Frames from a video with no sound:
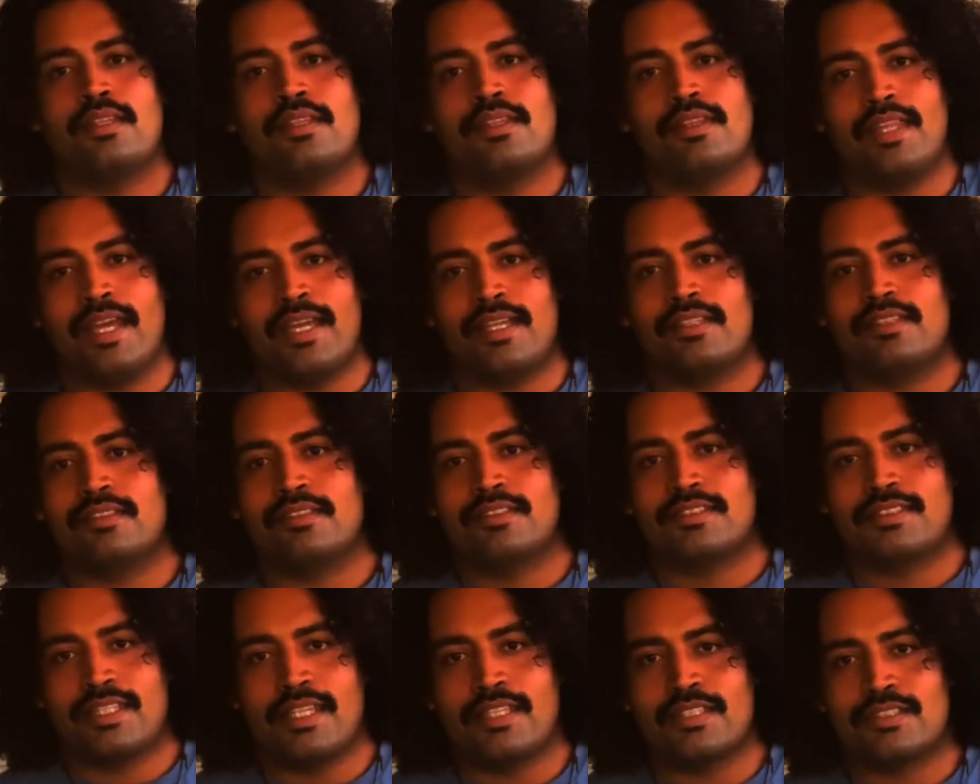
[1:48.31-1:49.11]
that
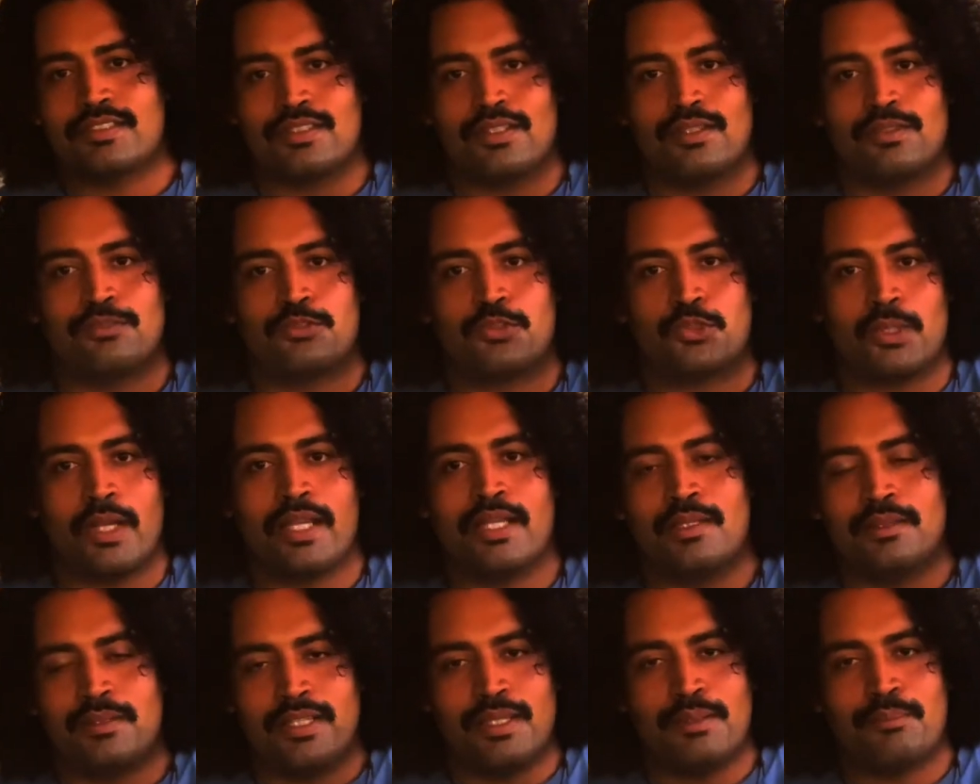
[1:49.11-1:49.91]
sense of
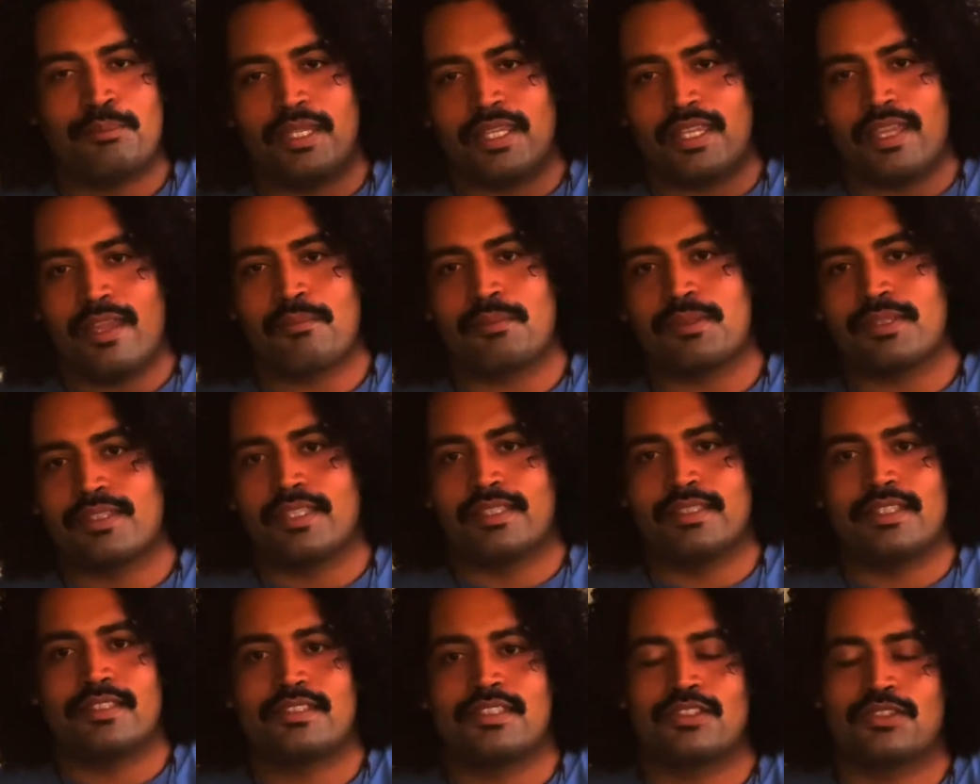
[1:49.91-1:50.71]
trying to nitpick
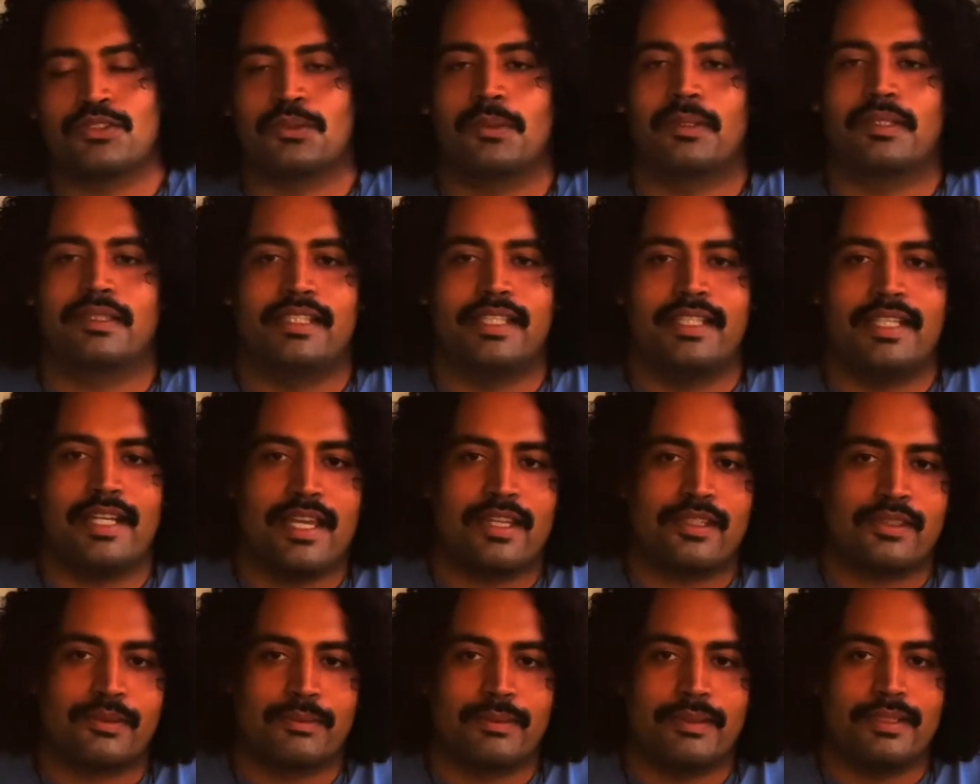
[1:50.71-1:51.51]
everything that's historically
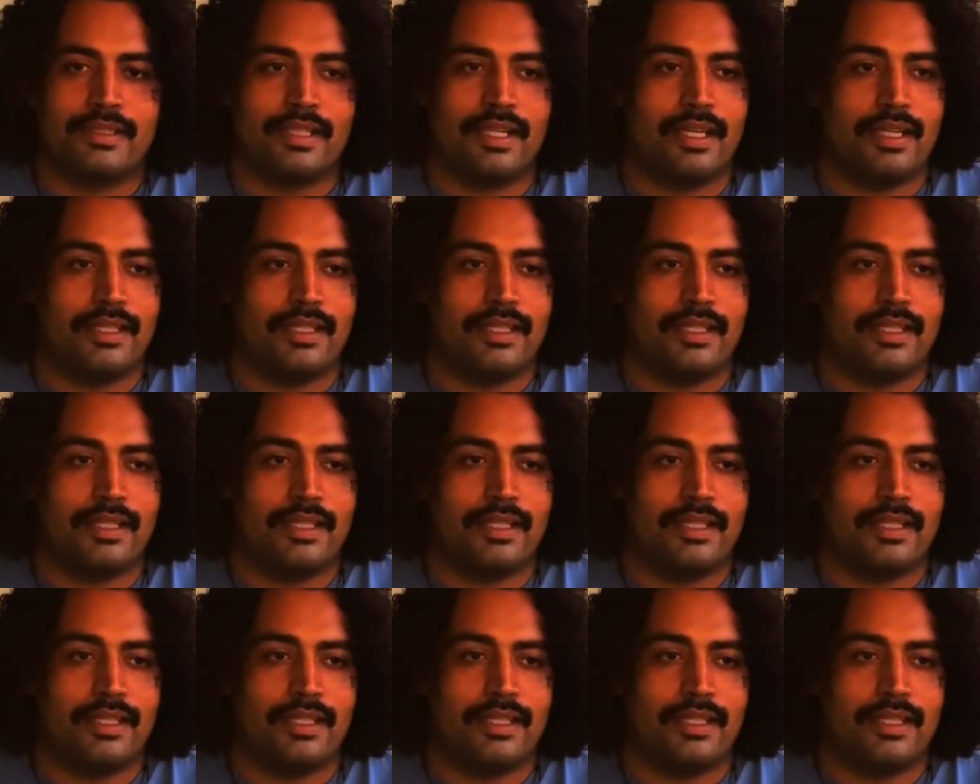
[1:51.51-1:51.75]
inaccurate,